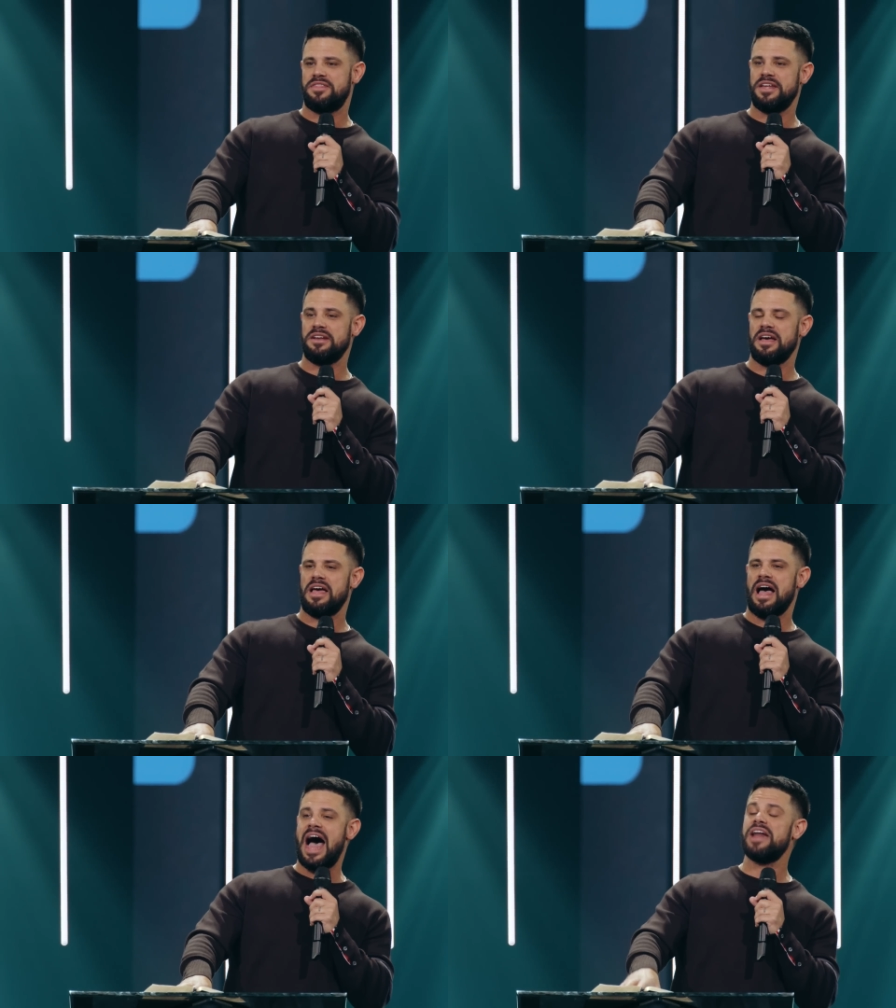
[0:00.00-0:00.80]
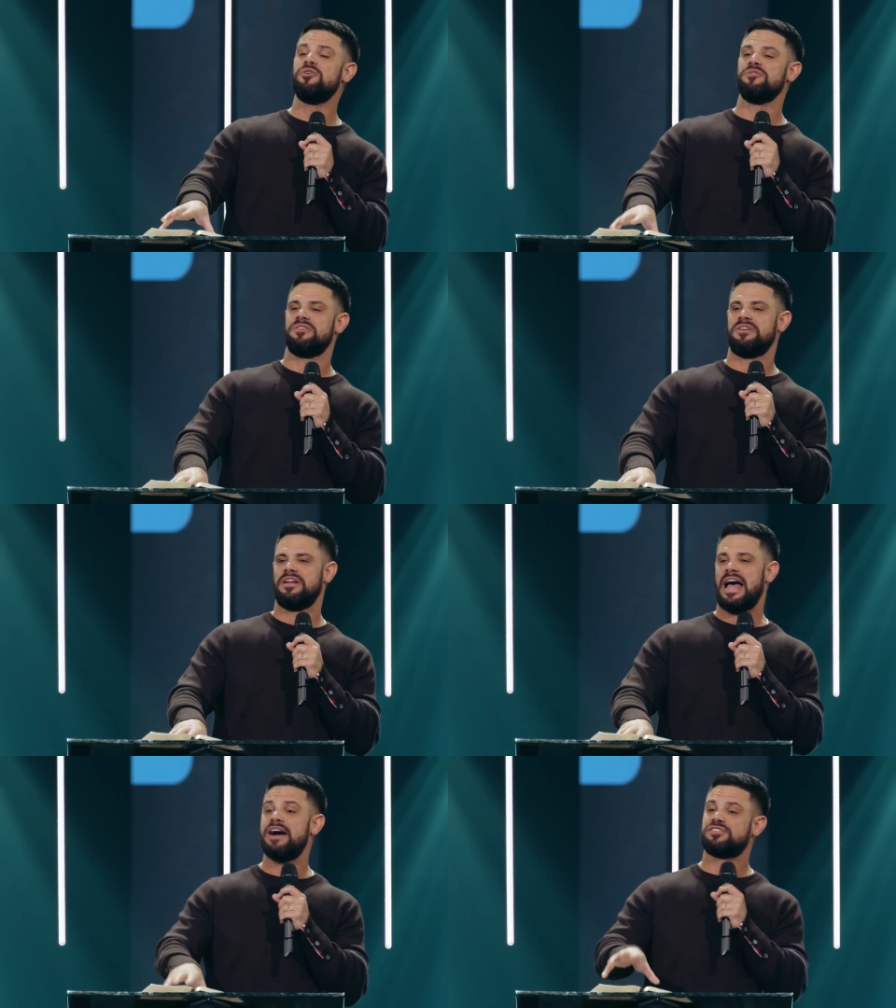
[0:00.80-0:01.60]
then I don't
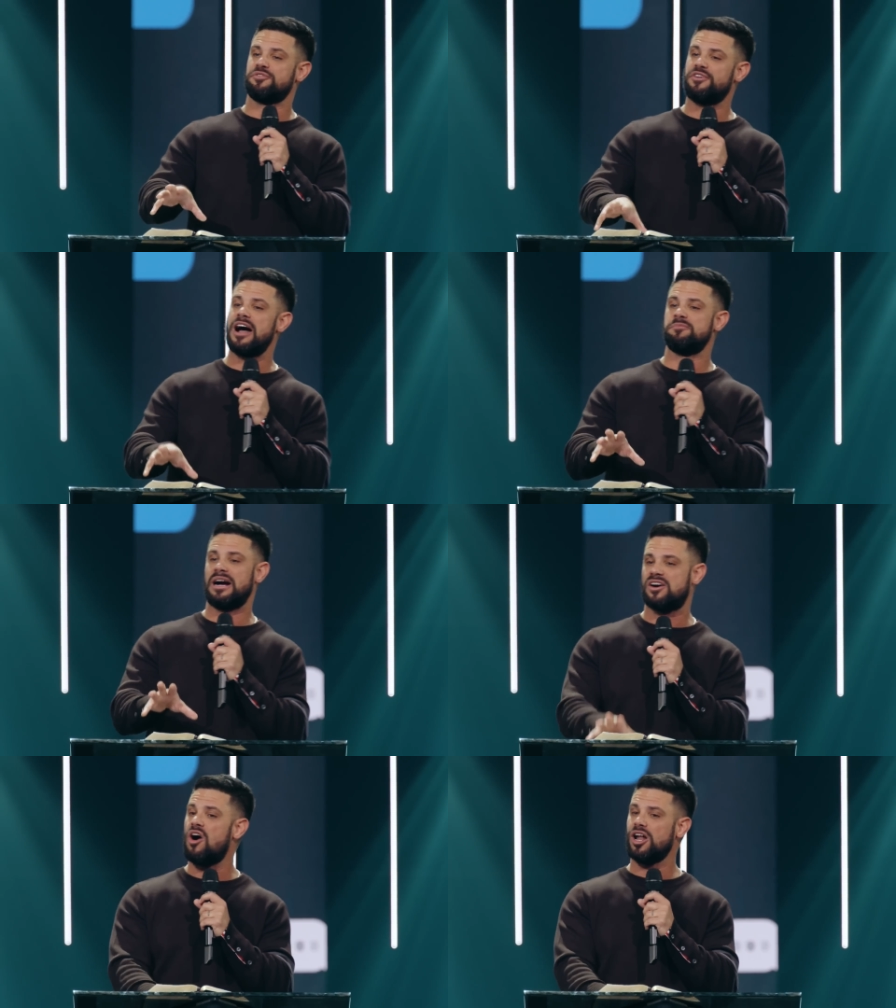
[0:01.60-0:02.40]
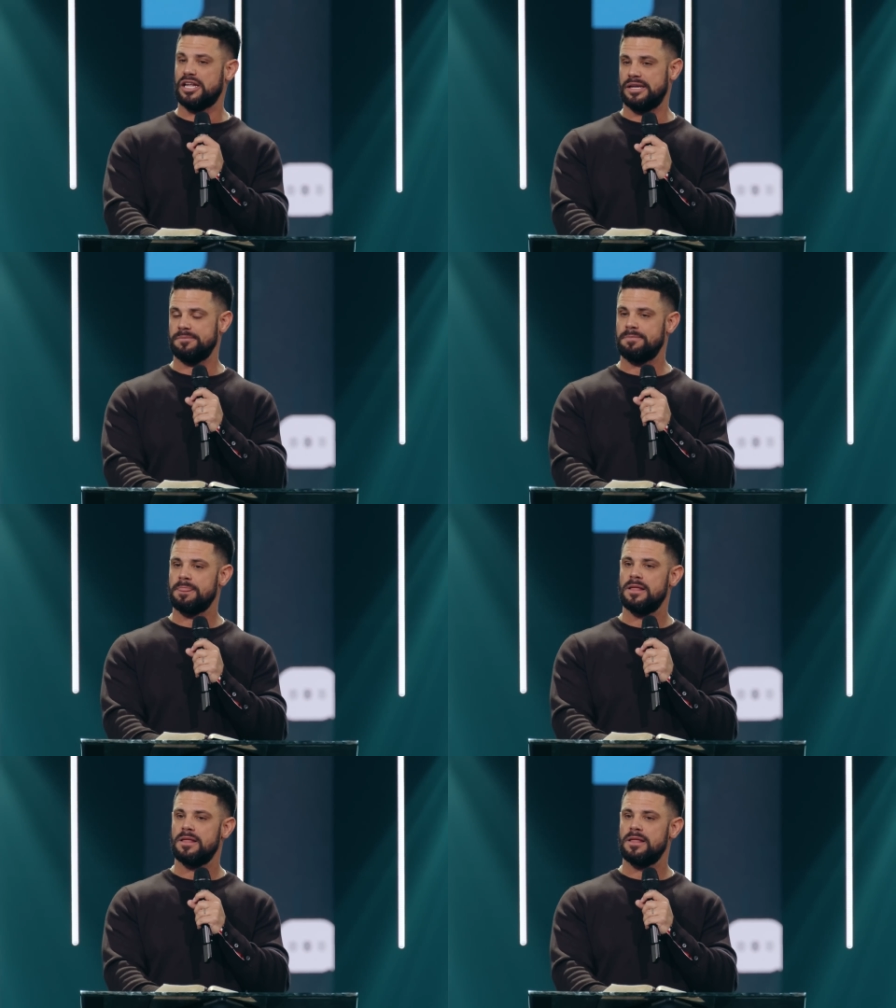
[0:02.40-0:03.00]
have to find my calling